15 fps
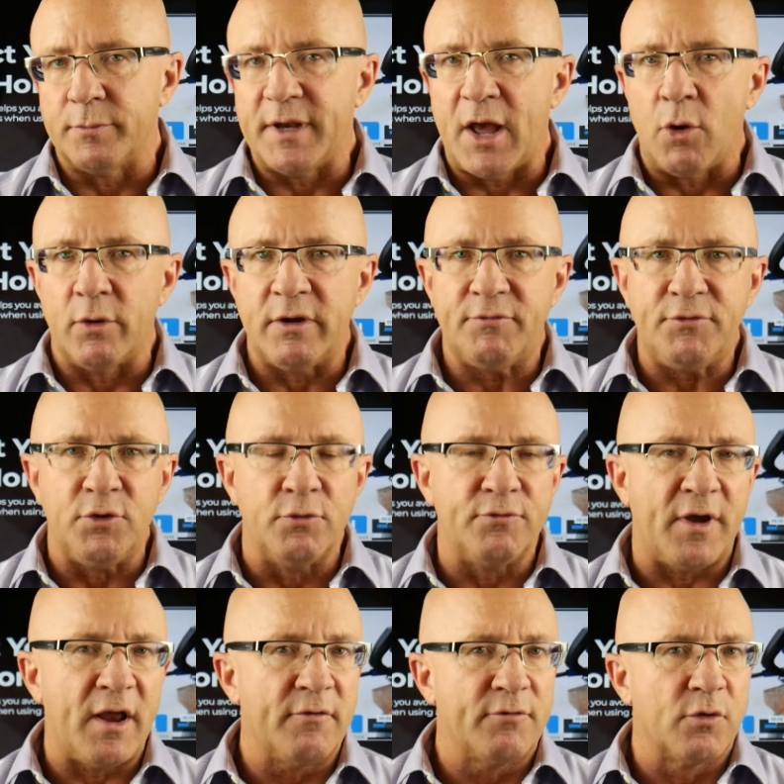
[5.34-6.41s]
Now, if you've
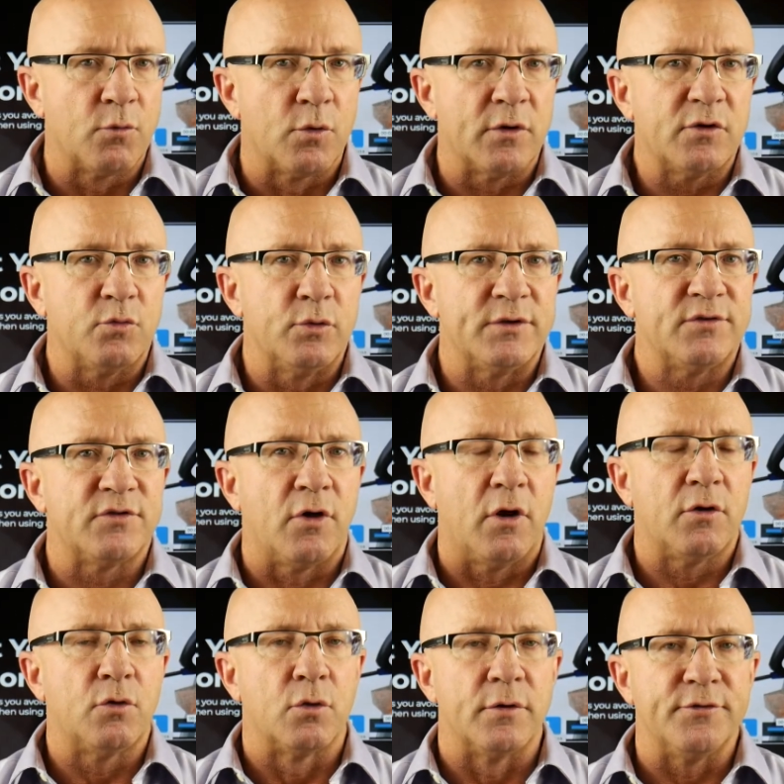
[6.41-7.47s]
ever worked with
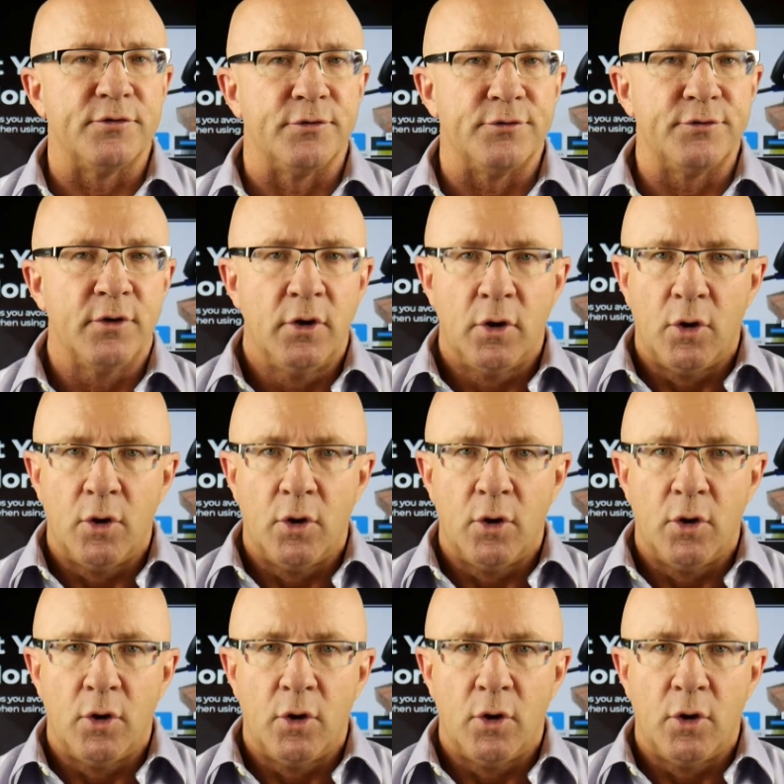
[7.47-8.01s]
sawhorses